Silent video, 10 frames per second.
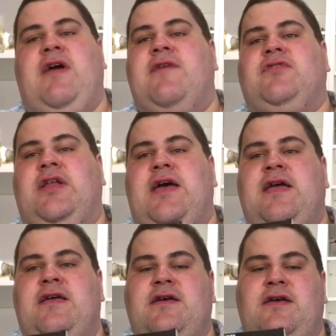arrived
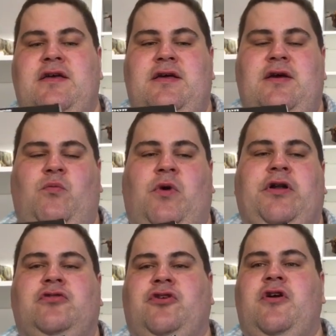today.
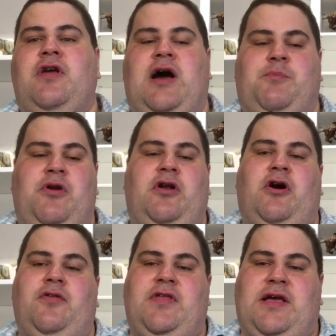What I'll do, I'll put it
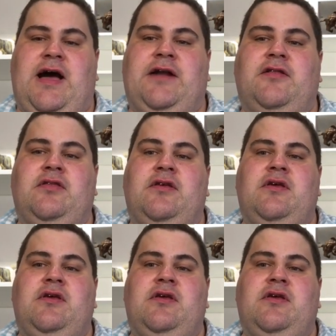on the Canon,